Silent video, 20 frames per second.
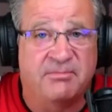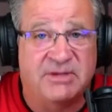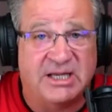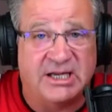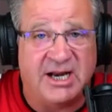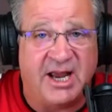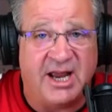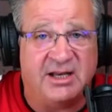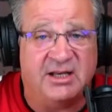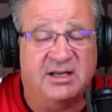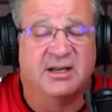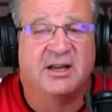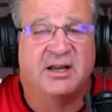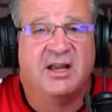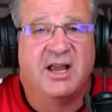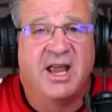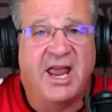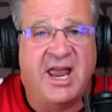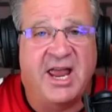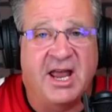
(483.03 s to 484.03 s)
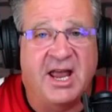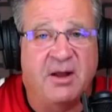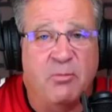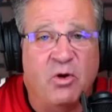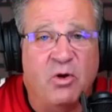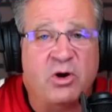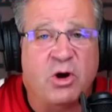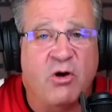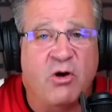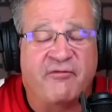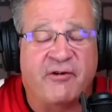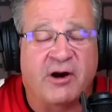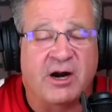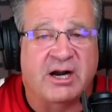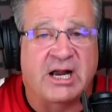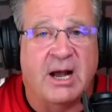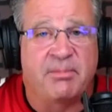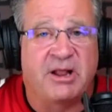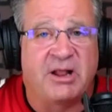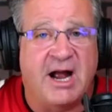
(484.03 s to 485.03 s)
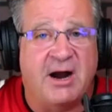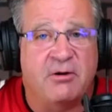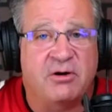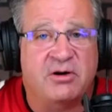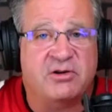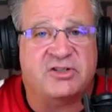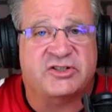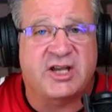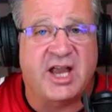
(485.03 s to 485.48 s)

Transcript: tonight and we'll go for a couple hours.